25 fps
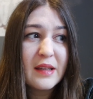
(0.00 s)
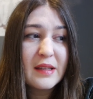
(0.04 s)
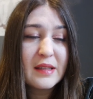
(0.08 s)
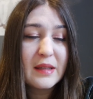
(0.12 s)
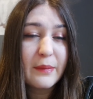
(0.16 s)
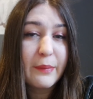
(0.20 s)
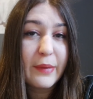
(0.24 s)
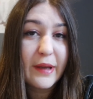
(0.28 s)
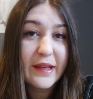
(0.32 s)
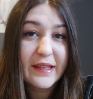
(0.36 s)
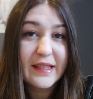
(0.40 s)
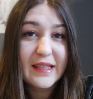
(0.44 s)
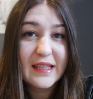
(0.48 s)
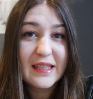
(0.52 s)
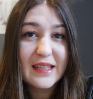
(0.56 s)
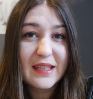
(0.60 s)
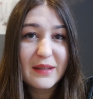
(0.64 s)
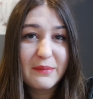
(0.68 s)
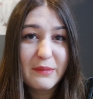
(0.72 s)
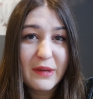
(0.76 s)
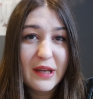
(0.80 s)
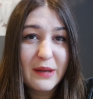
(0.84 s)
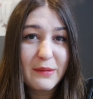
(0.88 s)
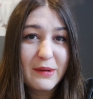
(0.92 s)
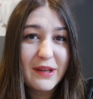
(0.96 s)
is the
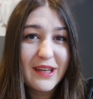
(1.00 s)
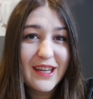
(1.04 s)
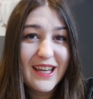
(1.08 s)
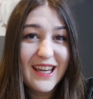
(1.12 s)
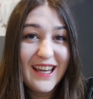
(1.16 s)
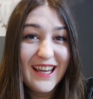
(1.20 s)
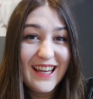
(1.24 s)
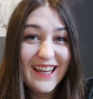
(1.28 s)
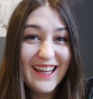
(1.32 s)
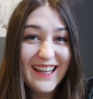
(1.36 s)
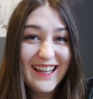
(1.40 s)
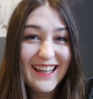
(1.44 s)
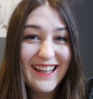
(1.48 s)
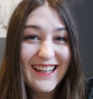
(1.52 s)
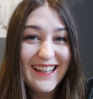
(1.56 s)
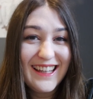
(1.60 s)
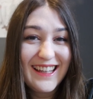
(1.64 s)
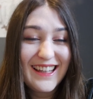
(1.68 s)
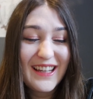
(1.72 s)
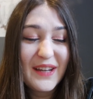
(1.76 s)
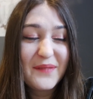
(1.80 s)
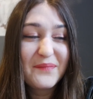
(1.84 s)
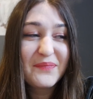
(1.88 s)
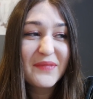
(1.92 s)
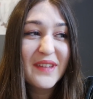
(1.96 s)
best, maybe.
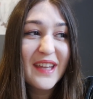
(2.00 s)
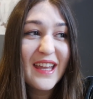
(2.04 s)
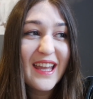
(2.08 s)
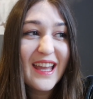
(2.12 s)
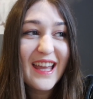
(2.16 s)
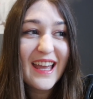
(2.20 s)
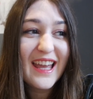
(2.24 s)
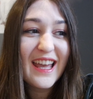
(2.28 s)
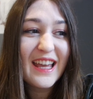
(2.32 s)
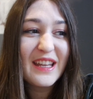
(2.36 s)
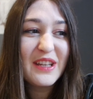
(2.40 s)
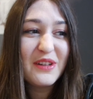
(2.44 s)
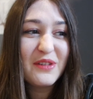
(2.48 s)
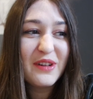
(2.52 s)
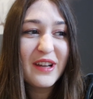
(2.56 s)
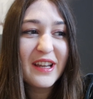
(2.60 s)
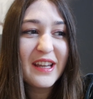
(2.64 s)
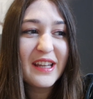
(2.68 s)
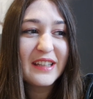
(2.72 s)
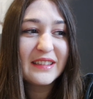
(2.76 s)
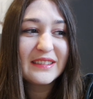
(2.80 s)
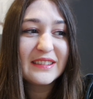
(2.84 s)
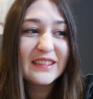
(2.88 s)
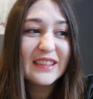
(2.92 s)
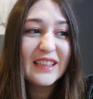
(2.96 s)

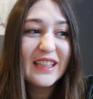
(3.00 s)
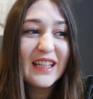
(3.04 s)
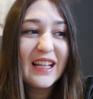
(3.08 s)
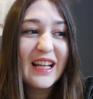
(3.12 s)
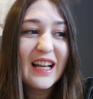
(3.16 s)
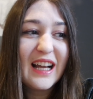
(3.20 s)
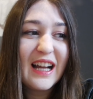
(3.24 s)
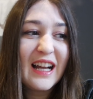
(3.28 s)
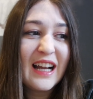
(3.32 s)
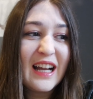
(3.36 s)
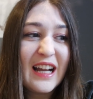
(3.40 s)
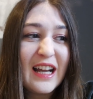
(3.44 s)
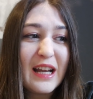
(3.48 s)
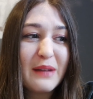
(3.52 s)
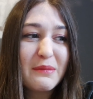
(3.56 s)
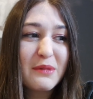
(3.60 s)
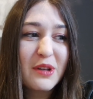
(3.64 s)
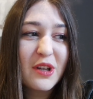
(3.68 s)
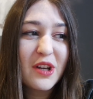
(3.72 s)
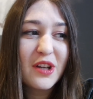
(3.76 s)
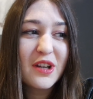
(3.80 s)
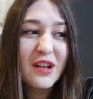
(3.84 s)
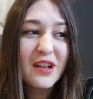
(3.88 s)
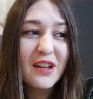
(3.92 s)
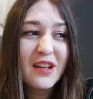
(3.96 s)
Anyway, I'm
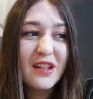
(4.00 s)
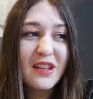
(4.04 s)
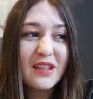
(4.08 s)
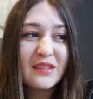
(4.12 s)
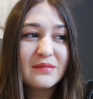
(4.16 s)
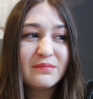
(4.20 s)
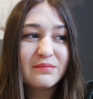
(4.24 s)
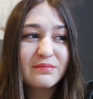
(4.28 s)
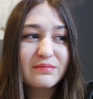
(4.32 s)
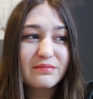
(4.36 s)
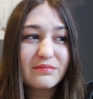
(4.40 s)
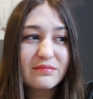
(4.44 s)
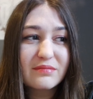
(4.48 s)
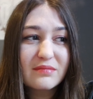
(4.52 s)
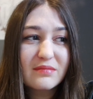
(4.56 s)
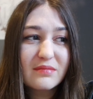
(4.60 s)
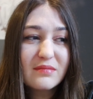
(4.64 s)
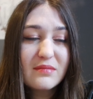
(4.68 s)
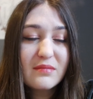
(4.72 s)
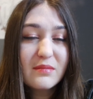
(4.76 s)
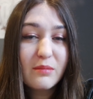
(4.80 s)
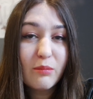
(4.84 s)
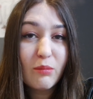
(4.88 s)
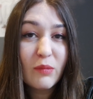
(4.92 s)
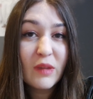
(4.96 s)
gonna
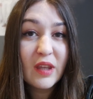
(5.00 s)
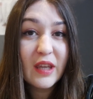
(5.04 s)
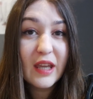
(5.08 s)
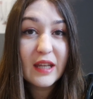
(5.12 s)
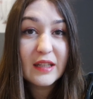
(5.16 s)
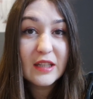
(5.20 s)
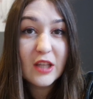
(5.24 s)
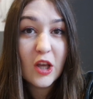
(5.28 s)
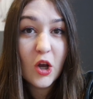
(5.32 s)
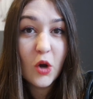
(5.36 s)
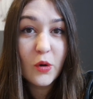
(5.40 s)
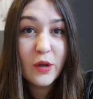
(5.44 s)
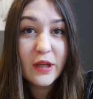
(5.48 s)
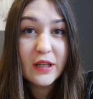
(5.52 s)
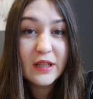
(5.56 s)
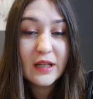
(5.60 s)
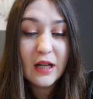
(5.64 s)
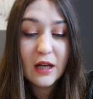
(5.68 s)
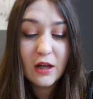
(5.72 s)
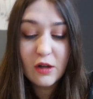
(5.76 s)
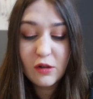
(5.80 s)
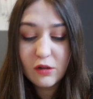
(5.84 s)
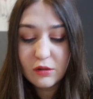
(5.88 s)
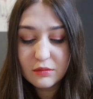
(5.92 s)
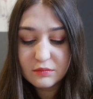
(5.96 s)
get going
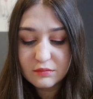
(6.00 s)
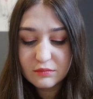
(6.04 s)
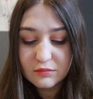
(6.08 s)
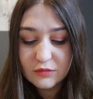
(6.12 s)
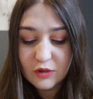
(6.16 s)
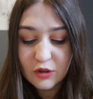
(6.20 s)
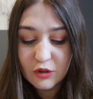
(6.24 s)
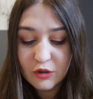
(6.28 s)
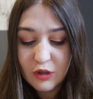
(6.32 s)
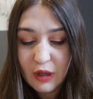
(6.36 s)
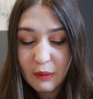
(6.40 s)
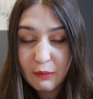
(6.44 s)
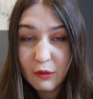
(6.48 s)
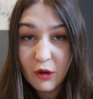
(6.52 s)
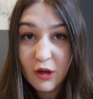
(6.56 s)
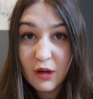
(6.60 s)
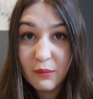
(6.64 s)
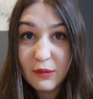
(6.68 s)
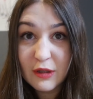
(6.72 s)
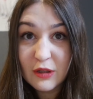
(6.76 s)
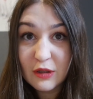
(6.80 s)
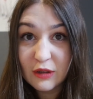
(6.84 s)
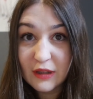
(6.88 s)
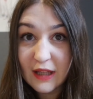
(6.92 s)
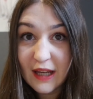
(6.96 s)
now, or I'm
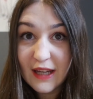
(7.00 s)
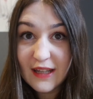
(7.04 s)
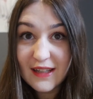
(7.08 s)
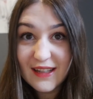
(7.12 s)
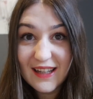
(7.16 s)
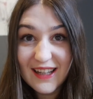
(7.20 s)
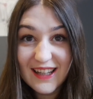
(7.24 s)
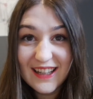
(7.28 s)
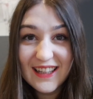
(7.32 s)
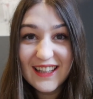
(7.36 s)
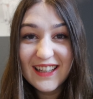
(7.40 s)
gonna be too late.